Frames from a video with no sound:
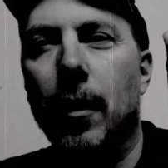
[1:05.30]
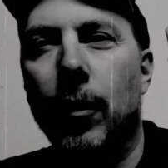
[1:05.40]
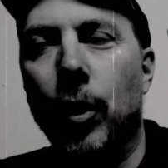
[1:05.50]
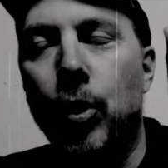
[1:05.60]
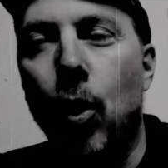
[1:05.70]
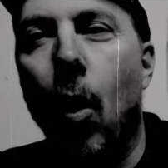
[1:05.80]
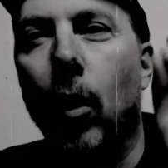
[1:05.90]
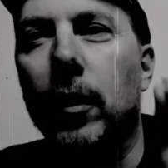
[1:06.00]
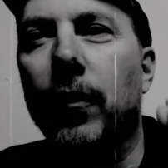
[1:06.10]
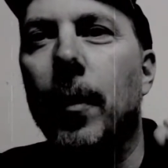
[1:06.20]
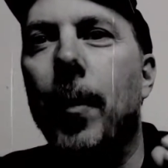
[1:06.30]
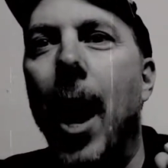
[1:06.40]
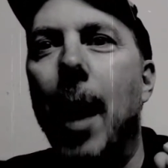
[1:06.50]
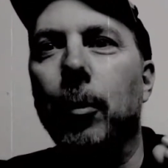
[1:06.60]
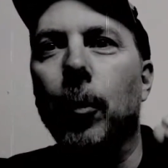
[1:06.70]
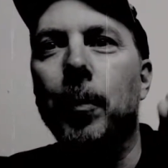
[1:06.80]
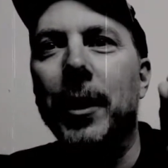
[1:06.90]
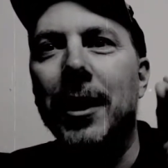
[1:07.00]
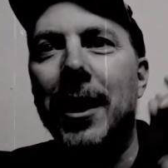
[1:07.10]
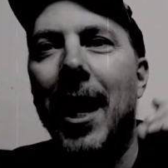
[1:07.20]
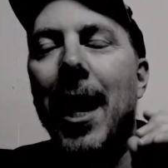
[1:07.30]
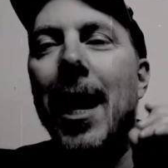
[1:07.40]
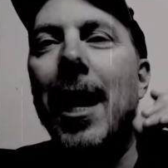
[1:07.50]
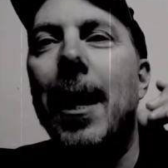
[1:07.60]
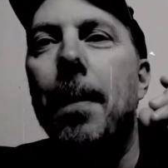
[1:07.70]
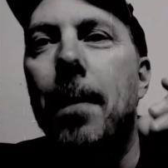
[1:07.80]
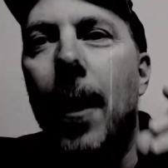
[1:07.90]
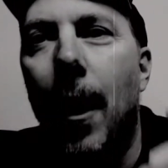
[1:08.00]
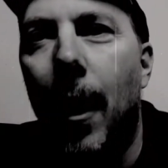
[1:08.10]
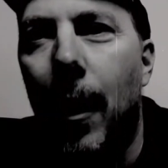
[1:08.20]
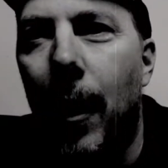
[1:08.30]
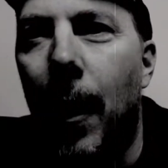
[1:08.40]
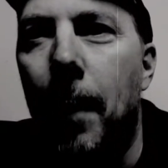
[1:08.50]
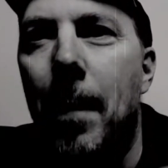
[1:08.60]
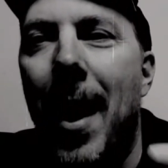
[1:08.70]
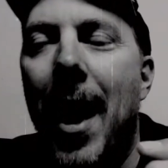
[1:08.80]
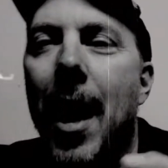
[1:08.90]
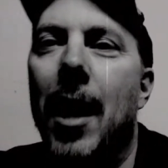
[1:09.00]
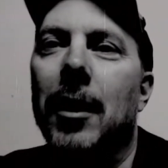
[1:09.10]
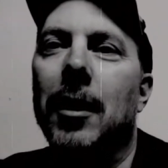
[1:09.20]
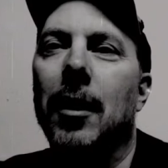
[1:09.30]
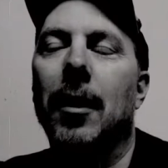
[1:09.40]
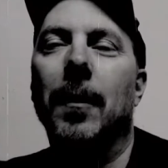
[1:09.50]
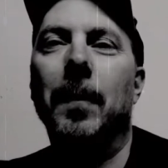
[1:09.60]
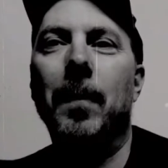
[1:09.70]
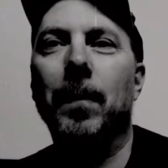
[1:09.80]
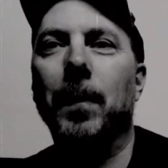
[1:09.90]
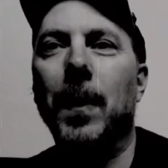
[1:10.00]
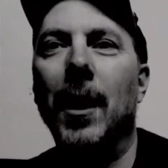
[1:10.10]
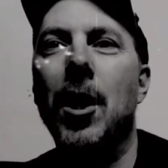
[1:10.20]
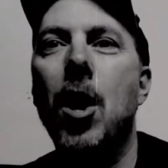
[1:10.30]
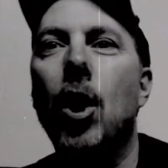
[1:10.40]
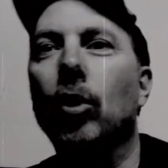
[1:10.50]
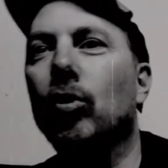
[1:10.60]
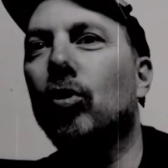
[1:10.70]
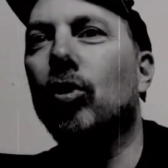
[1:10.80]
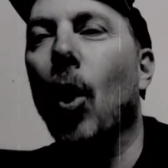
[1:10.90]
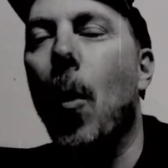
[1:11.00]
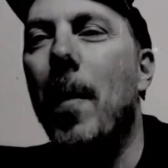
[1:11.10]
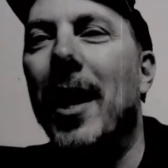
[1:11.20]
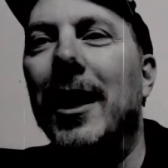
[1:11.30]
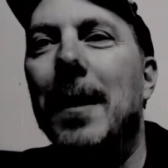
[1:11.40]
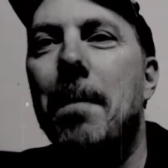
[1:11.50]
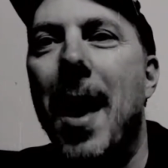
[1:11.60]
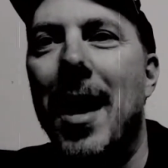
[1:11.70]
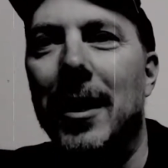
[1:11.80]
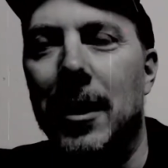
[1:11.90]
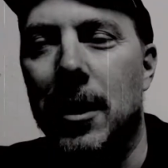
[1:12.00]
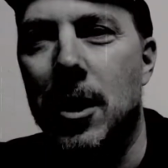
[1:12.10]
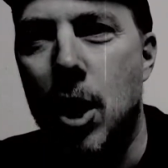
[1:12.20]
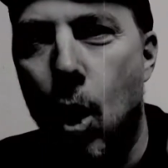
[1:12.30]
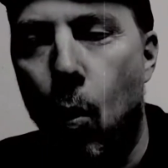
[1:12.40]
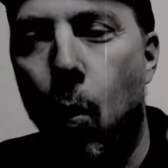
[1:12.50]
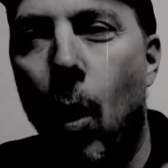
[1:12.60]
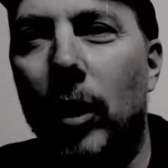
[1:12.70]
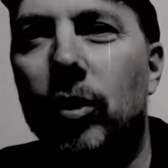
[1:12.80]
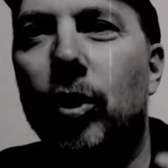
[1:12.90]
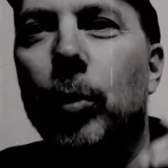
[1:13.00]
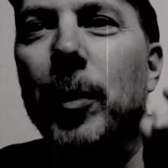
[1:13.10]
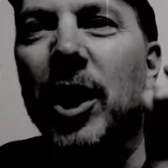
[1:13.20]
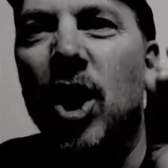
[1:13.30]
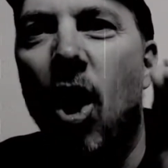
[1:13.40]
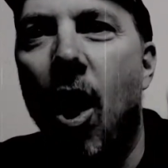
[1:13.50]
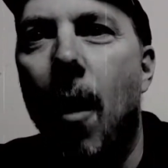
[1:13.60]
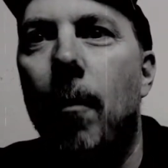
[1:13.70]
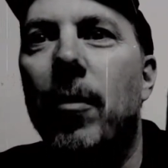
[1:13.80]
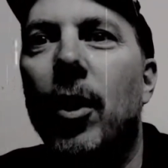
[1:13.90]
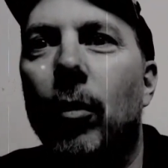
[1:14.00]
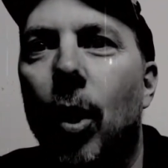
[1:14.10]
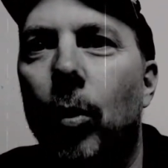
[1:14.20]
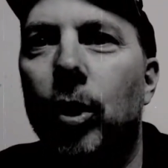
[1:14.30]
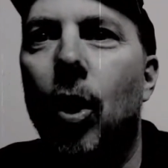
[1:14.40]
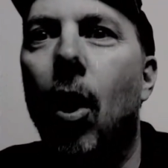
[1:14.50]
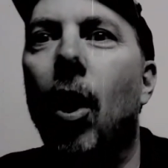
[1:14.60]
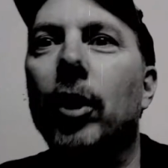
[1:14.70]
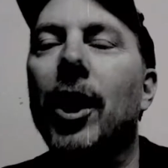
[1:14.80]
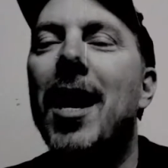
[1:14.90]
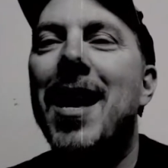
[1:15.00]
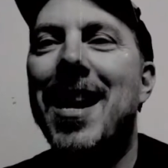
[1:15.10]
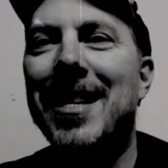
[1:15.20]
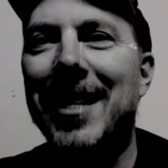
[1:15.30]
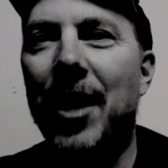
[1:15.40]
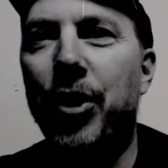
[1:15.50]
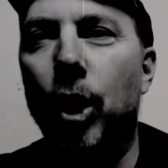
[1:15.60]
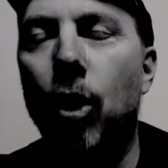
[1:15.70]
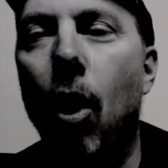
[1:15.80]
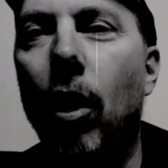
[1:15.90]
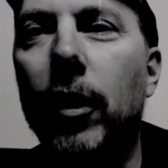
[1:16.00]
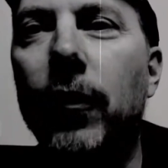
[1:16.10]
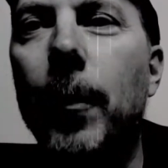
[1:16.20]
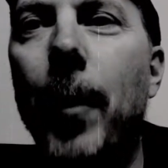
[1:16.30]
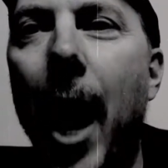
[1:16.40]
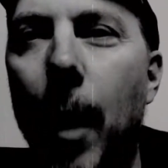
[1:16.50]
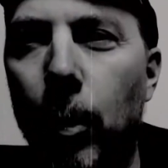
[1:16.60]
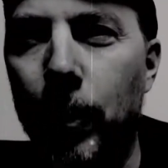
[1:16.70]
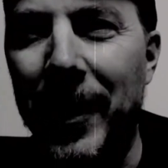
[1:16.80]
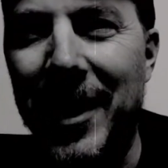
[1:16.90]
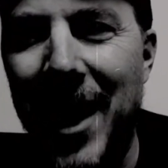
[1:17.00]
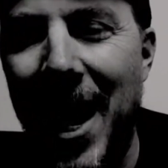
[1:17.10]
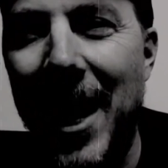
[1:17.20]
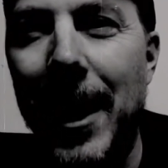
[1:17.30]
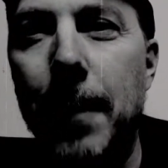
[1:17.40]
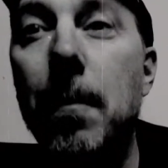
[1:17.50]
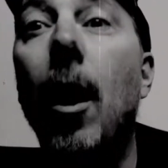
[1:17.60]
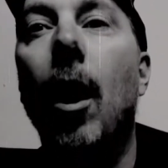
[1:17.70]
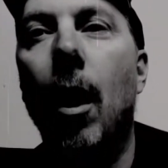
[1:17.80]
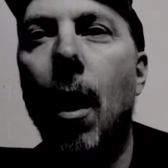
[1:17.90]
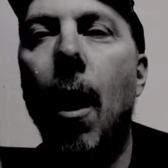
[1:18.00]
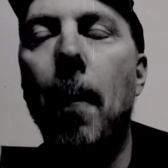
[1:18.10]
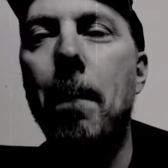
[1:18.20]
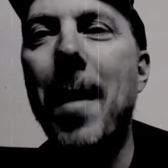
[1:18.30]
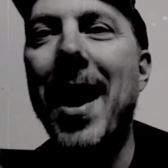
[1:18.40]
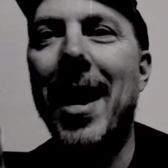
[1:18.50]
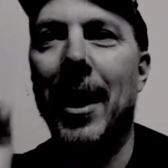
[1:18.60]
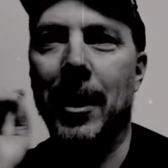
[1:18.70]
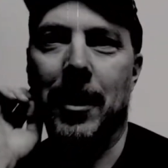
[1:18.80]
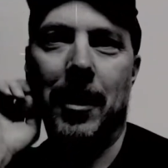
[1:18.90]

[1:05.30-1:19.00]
the God of the Bible, became a man. So many men want to become their own God. And yet the God of the Bible became a man.